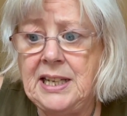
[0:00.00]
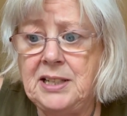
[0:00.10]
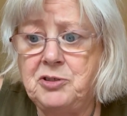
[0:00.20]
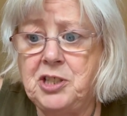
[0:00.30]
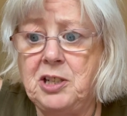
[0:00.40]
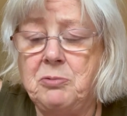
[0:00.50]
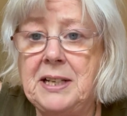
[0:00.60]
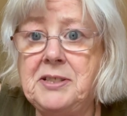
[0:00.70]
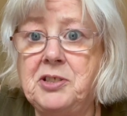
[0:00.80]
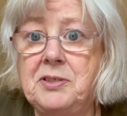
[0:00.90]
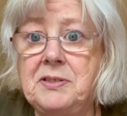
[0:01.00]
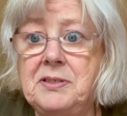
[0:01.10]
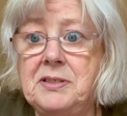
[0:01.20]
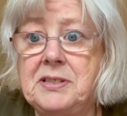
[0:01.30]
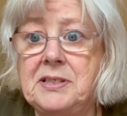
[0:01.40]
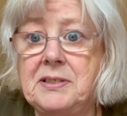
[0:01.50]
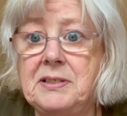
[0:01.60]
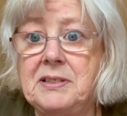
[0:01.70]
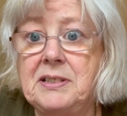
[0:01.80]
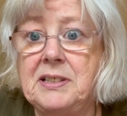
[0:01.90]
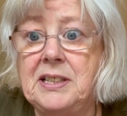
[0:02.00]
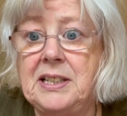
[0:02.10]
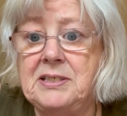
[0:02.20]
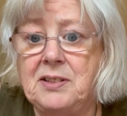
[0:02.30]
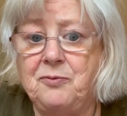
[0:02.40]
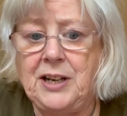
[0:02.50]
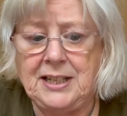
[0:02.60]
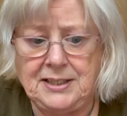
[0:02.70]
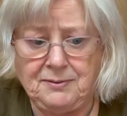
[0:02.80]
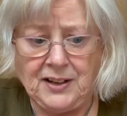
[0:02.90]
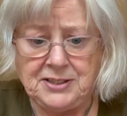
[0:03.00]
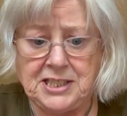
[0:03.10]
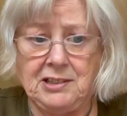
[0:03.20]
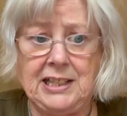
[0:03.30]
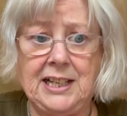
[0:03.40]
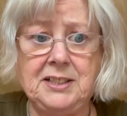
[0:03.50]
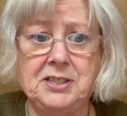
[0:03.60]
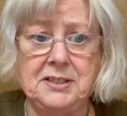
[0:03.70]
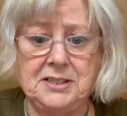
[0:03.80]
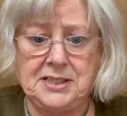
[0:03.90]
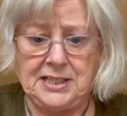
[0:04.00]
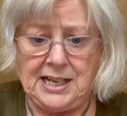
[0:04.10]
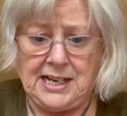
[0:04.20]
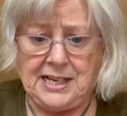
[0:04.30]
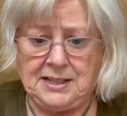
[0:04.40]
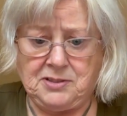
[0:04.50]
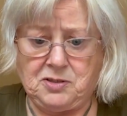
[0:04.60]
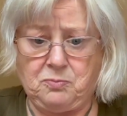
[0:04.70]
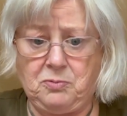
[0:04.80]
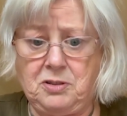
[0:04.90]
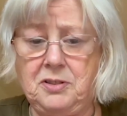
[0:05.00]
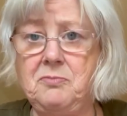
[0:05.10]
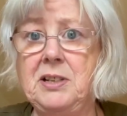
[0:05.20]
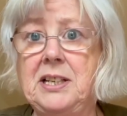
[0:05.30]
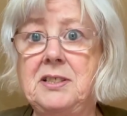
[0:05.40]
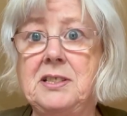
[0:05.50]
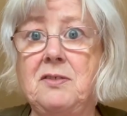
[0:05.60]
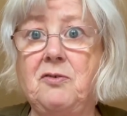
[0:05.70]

She questions, is it vasculitis? And one reason